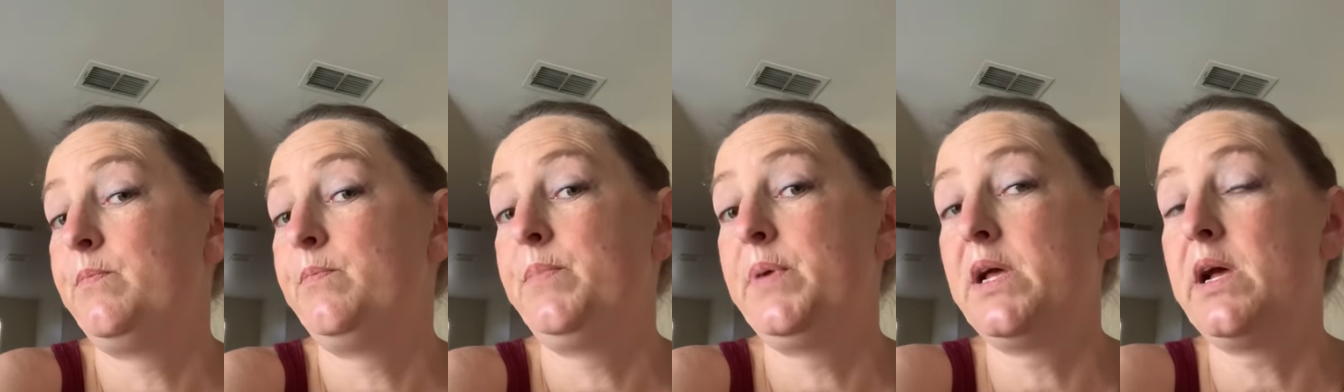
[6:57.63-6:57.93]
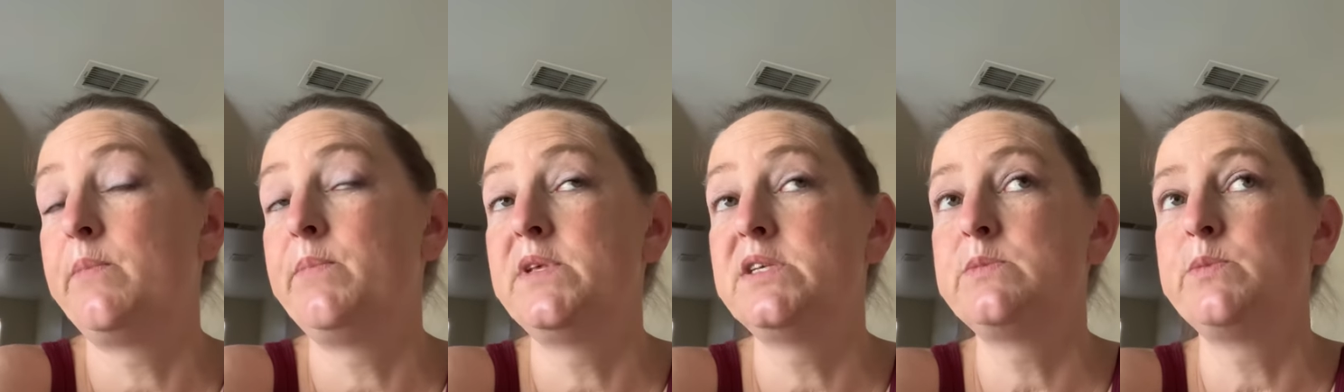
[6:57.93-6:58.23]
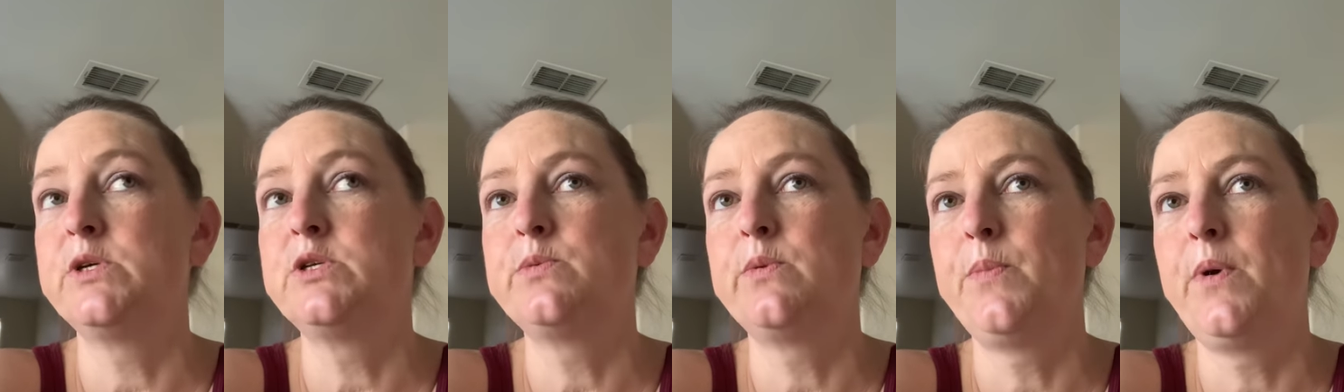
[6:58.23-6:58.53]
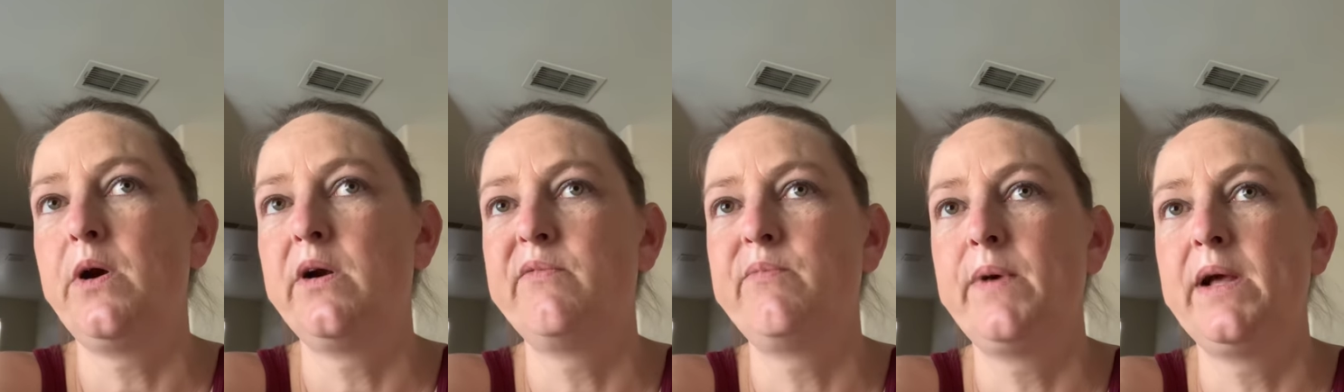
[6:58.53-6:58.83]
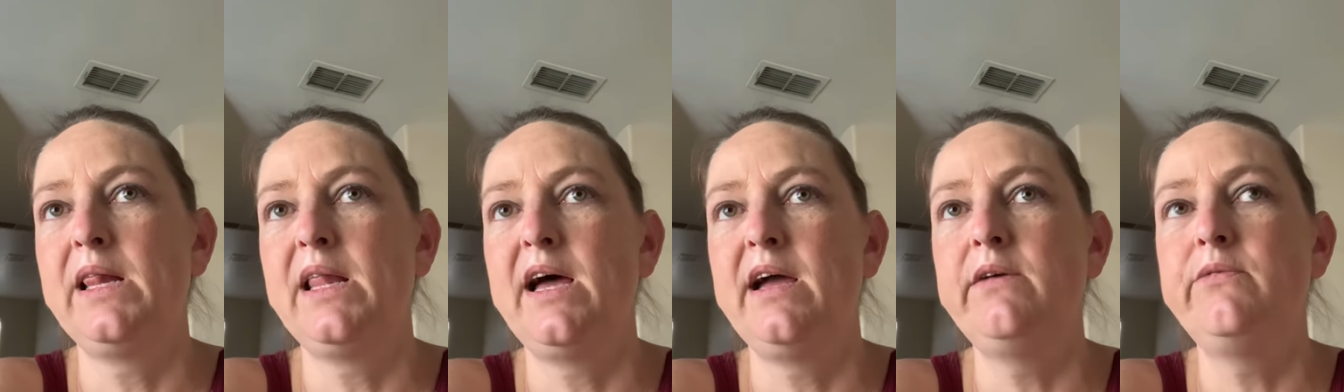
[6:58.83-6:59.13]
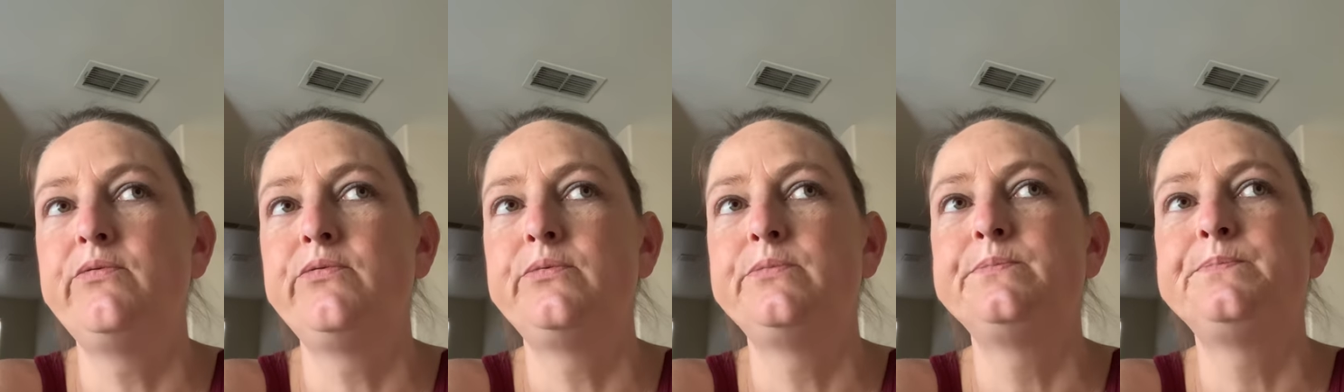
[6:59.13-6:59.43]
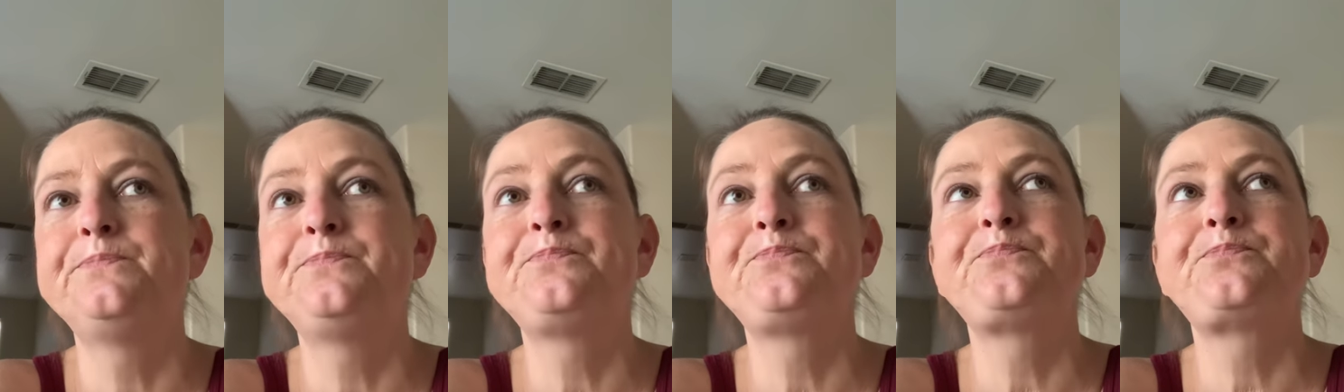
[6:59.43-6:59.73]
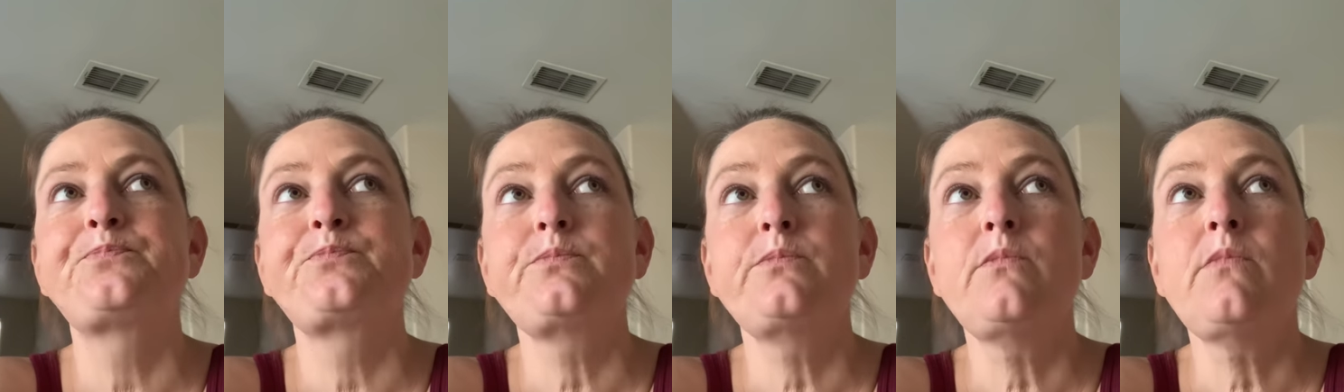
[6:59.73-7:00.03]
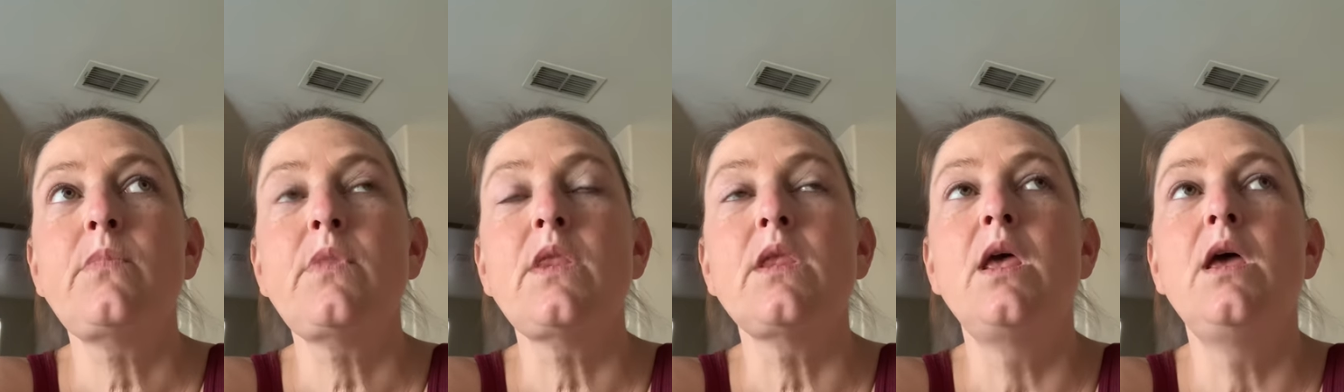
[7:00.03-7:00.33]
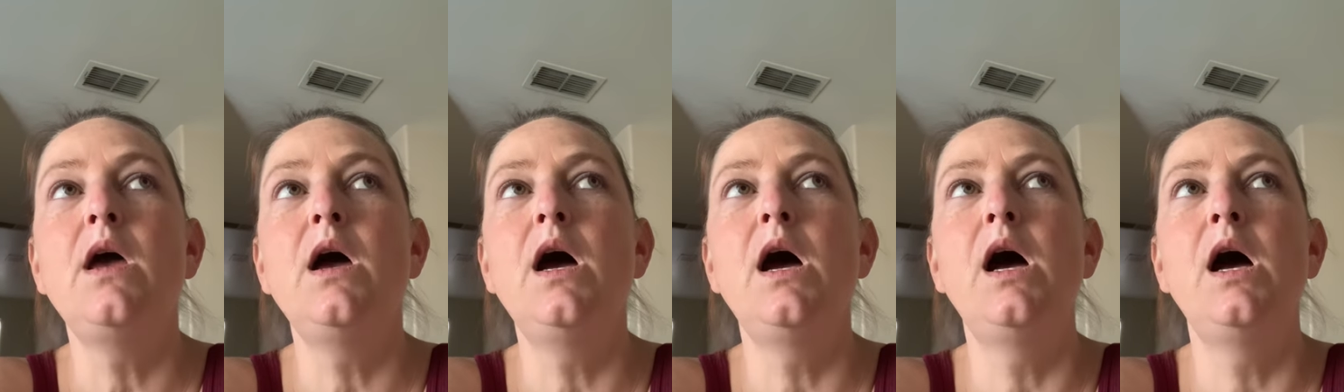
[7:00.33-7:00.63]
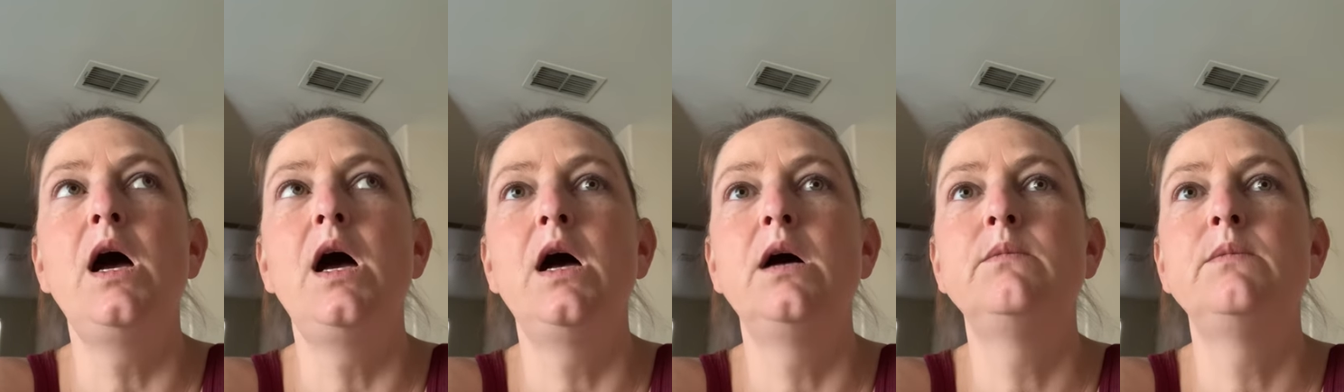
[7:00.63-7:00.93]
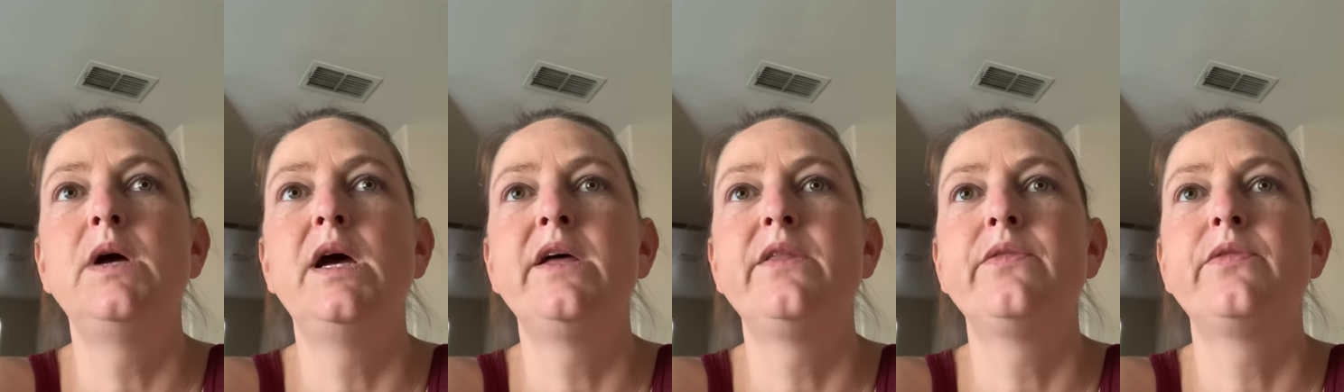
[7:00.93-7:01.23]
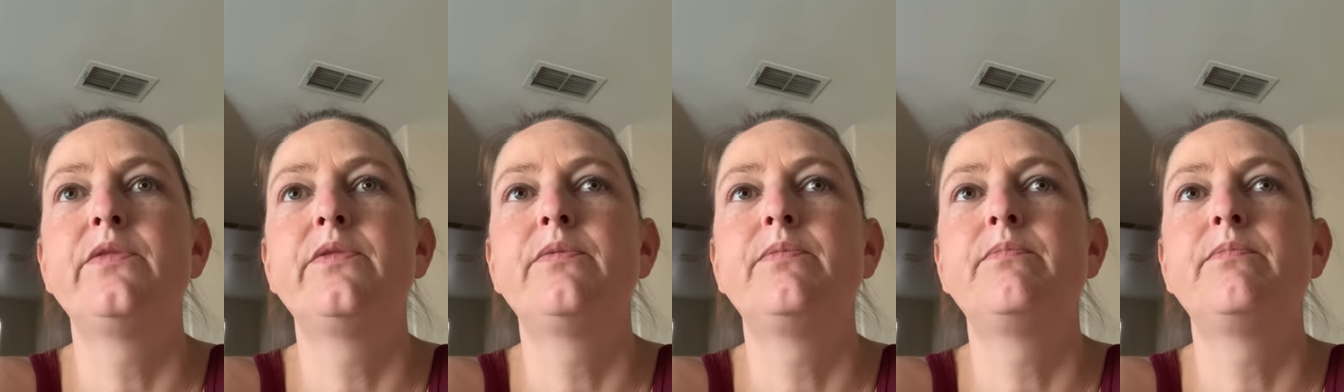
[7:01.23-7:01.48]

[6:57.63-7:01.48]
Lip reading: become this much of a part of my life. And